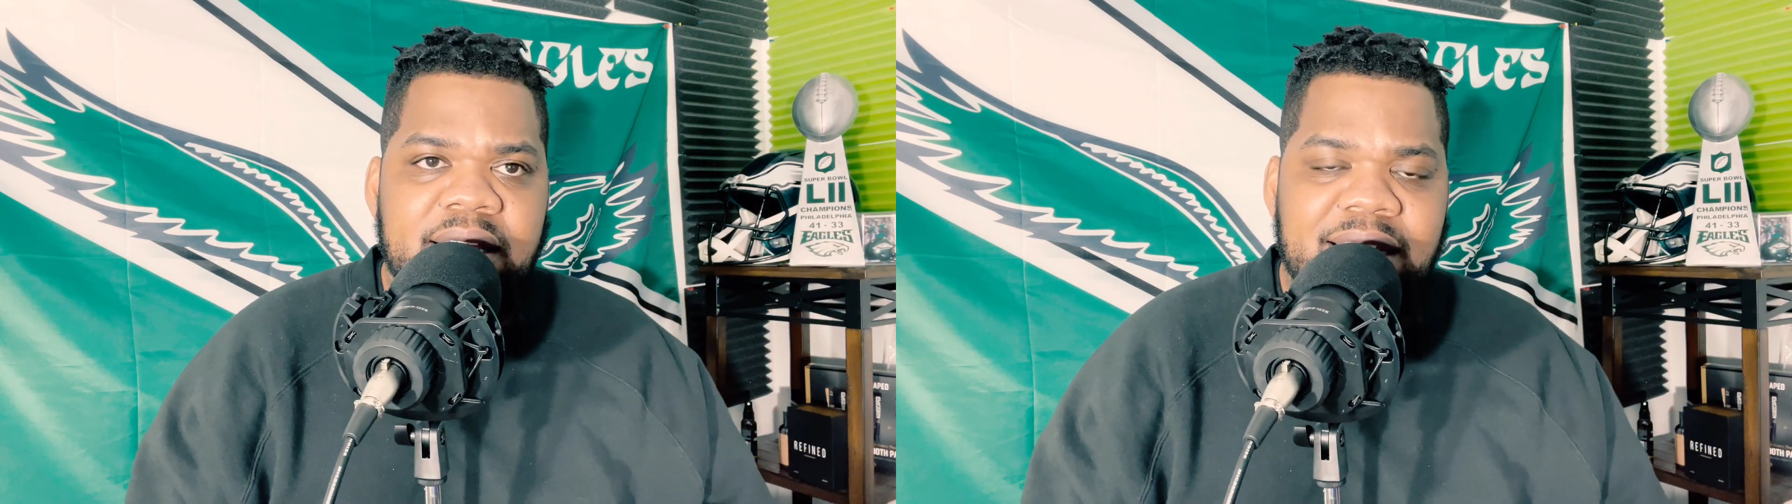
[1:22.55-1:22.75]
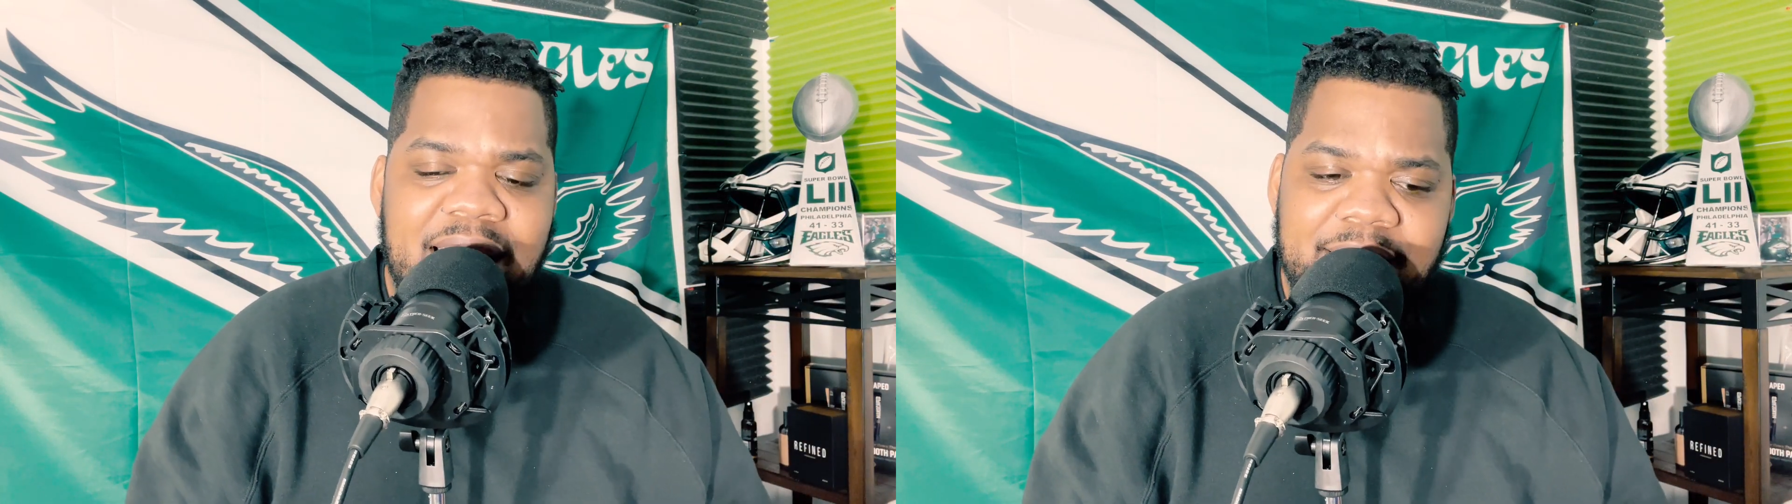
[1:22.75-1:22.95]

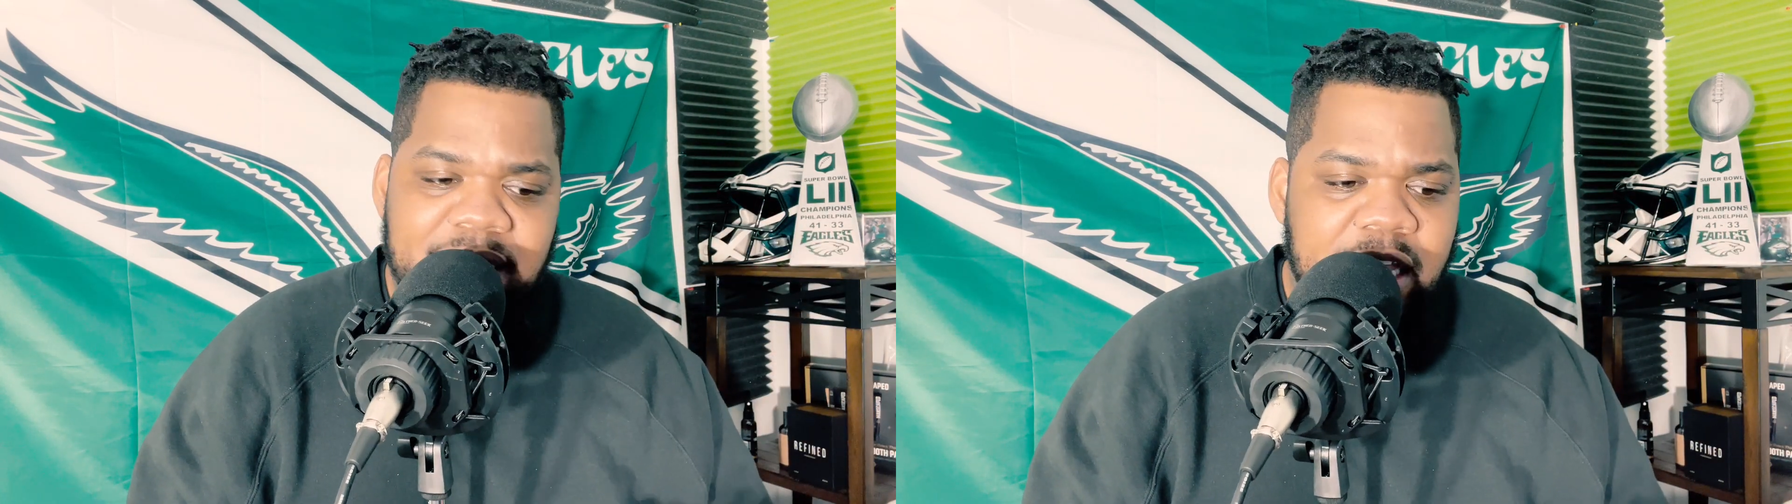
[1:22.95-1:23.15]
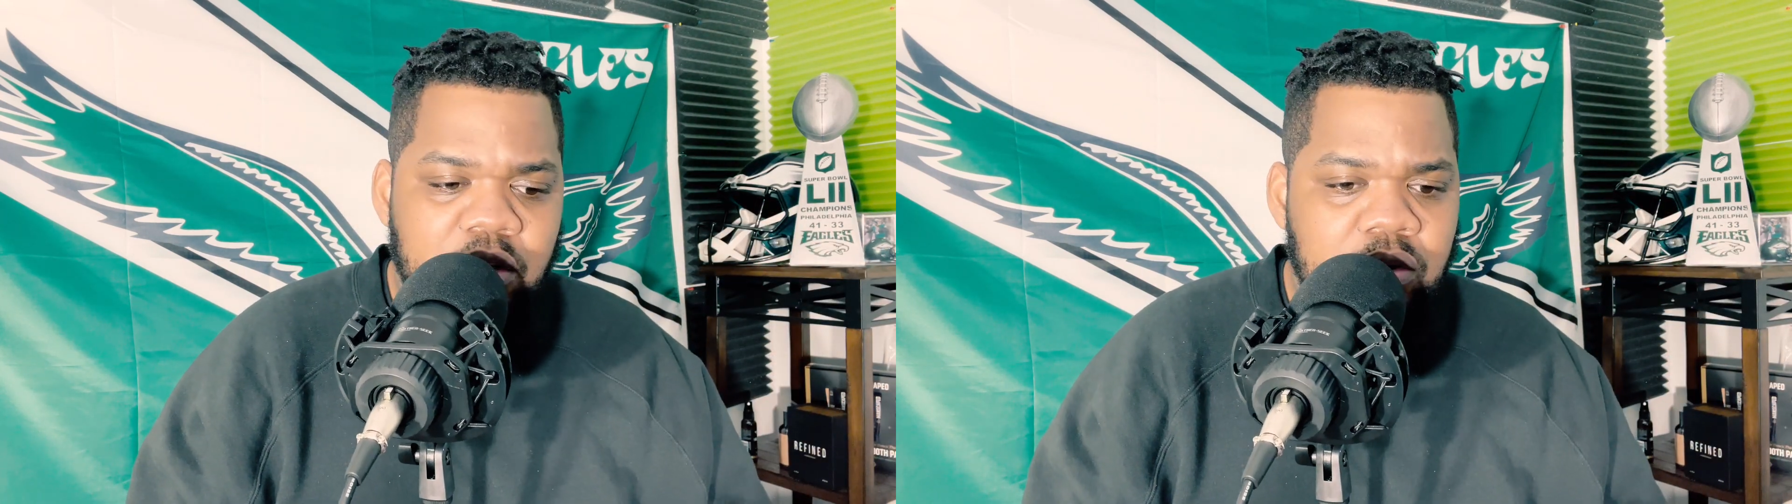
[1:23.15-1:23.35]
then I
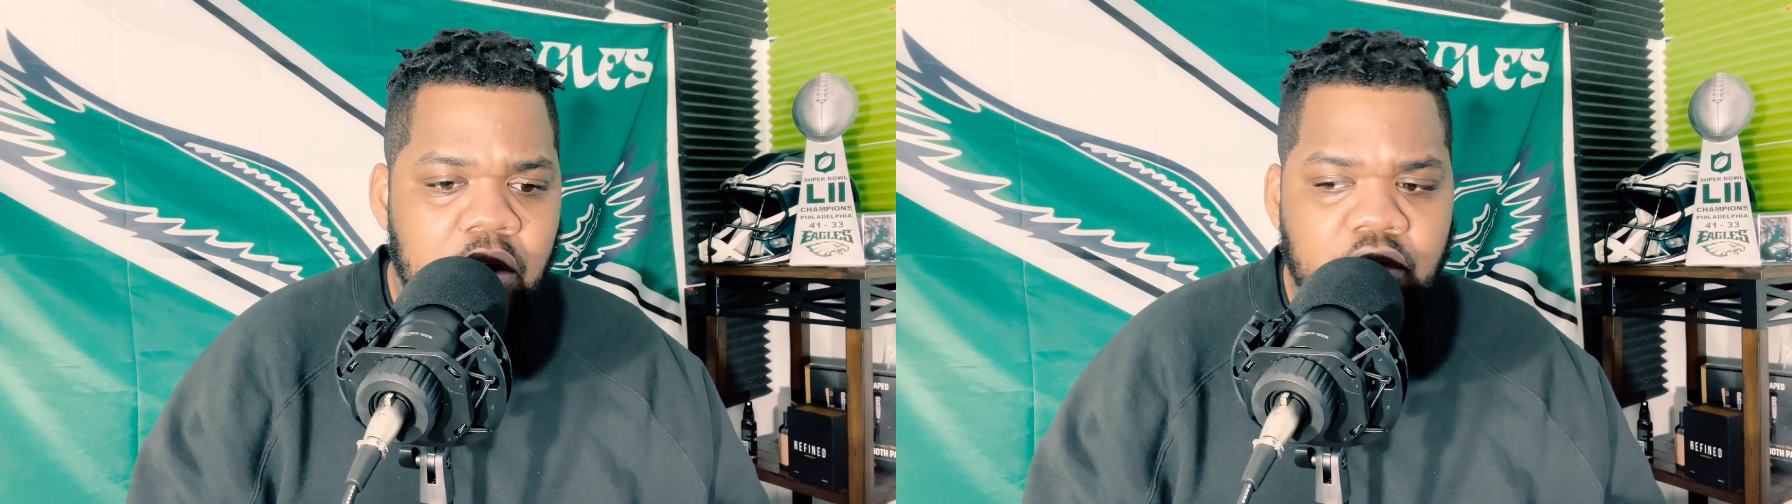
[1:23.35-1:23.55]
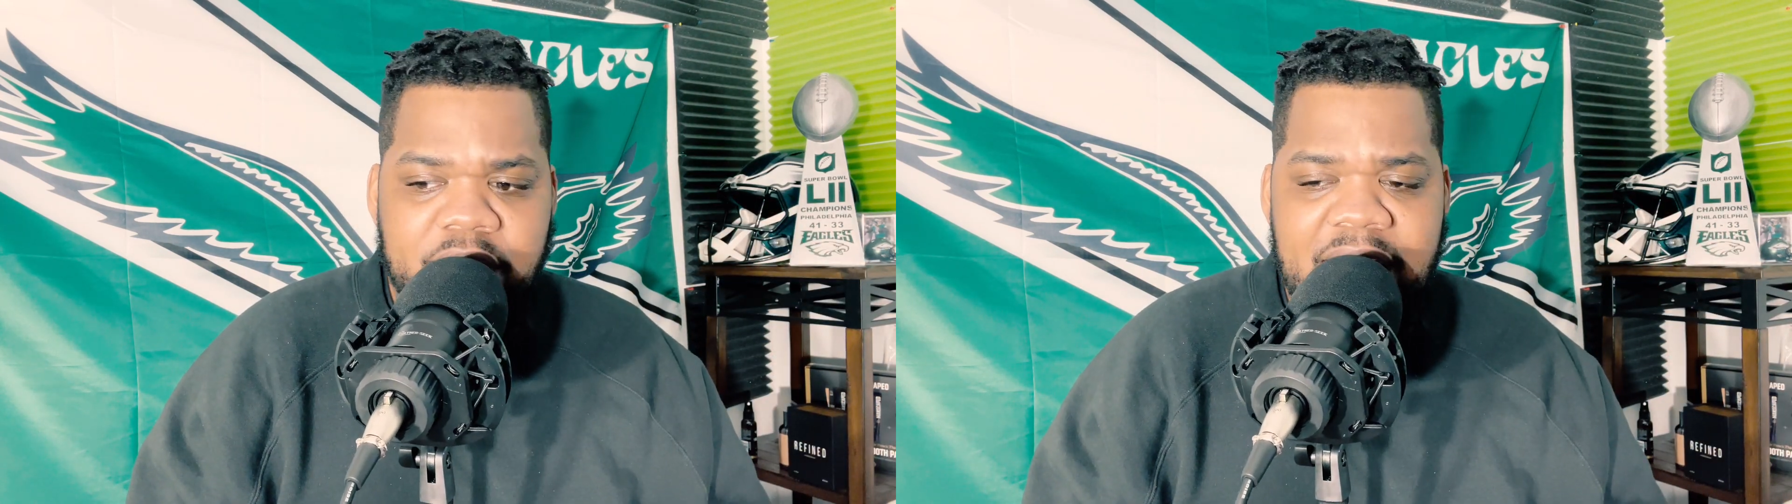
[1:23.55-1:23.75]
think, you know,
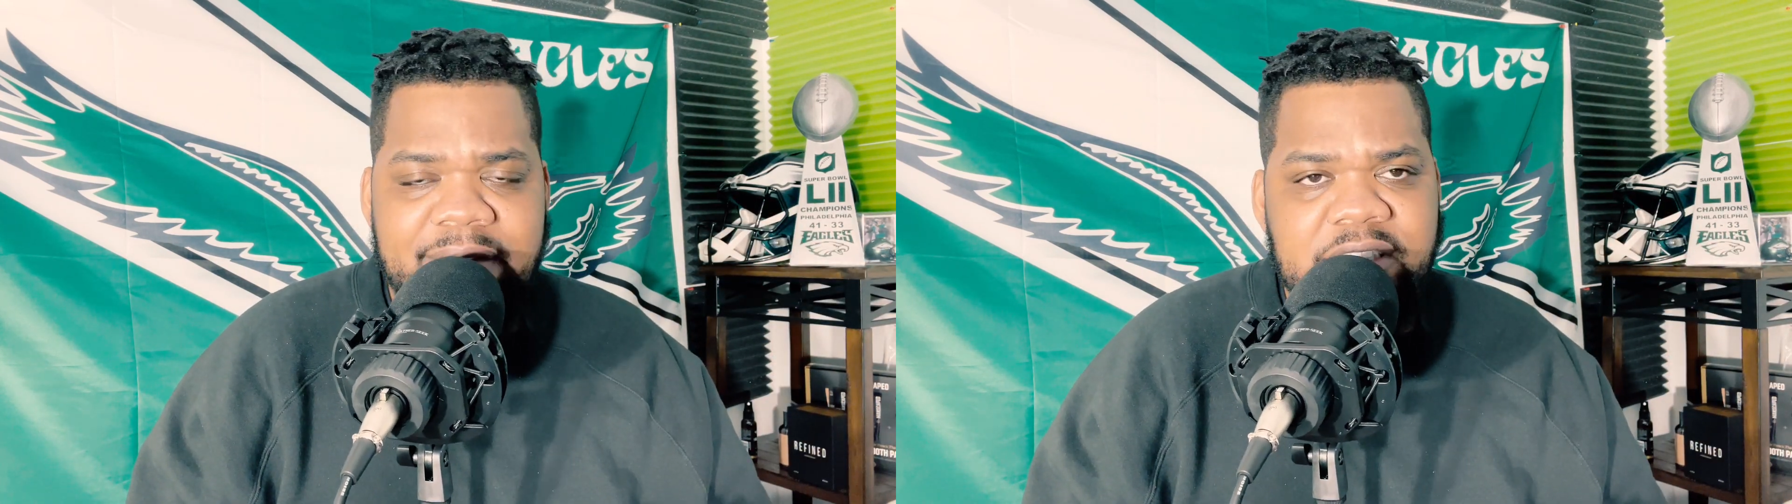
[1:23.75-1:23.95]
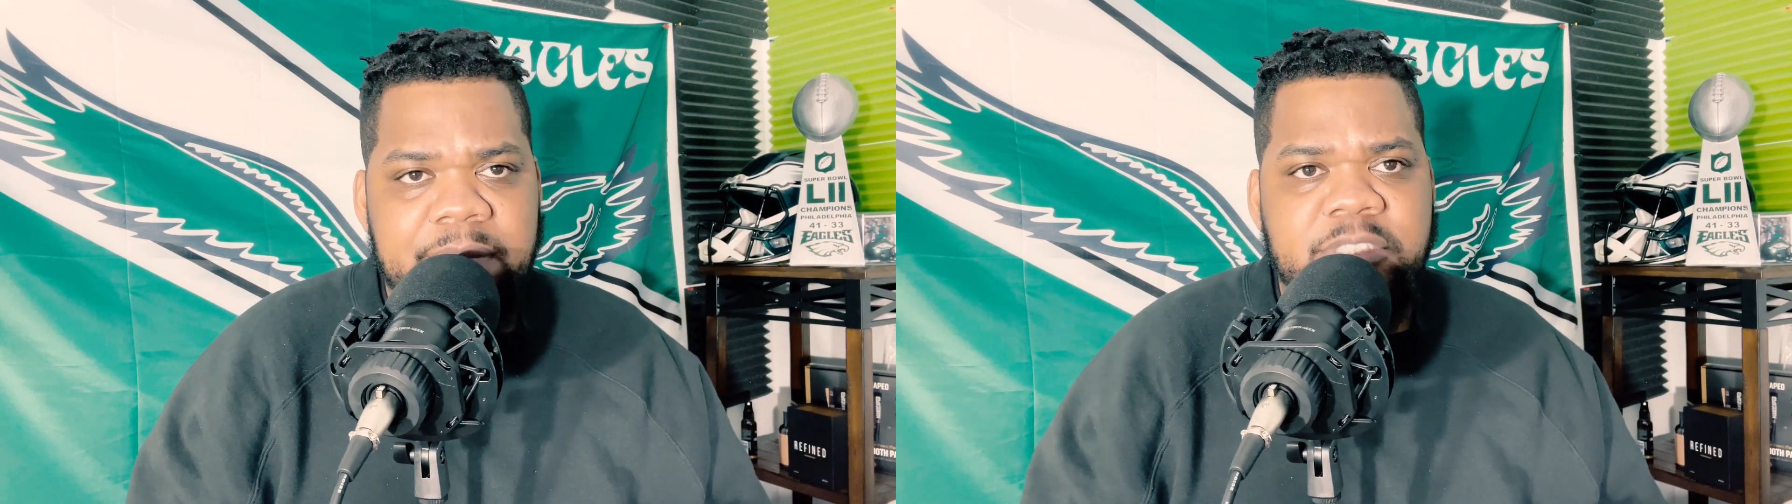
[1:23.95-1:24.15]
you can have
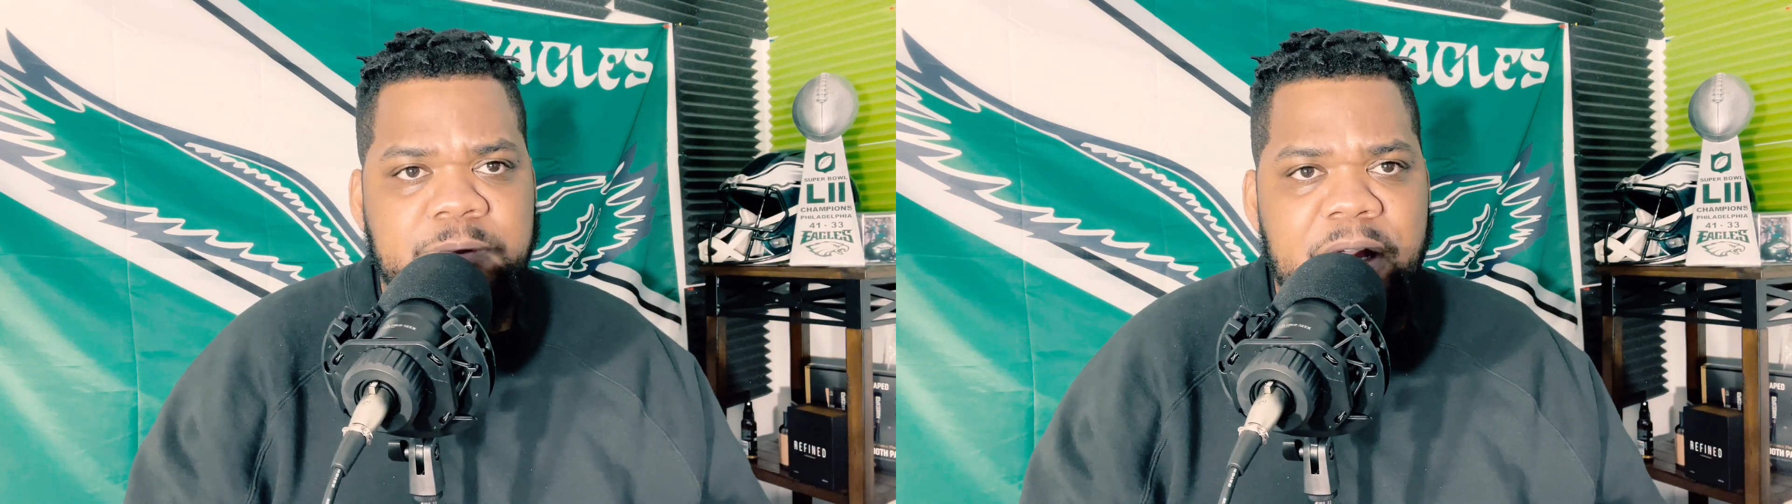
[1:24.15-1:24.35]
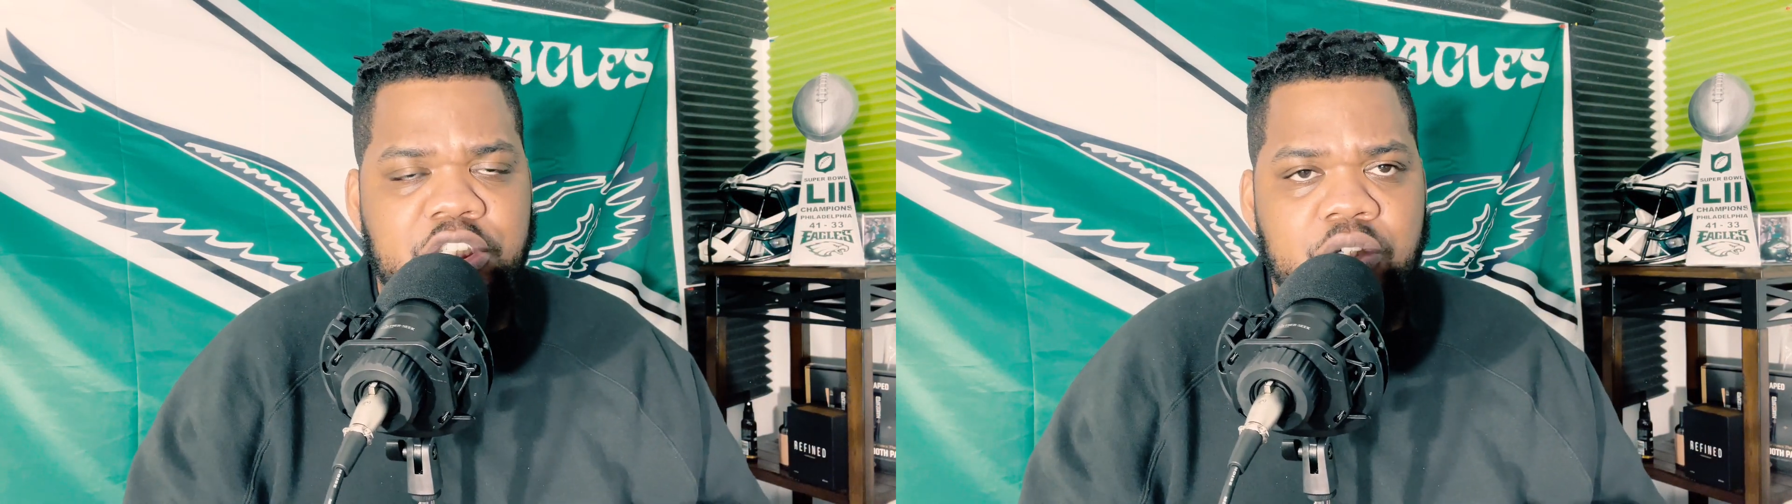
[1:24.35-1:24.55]
something
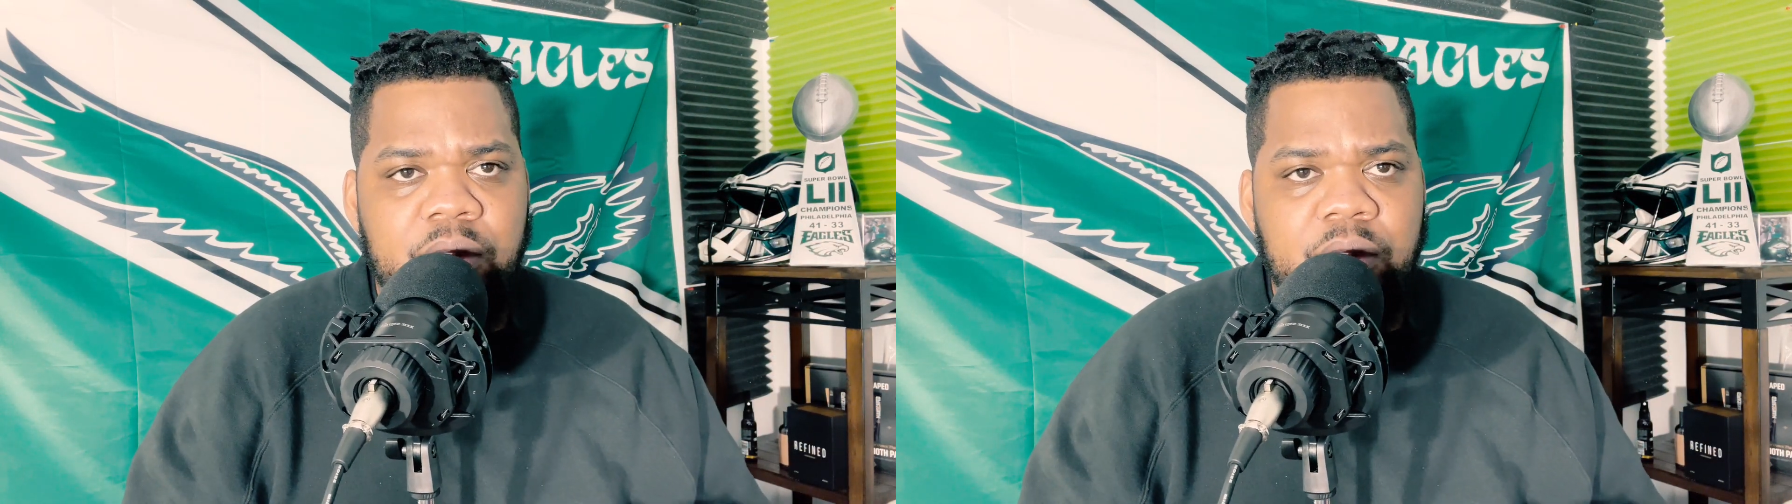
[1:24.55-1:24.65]
special.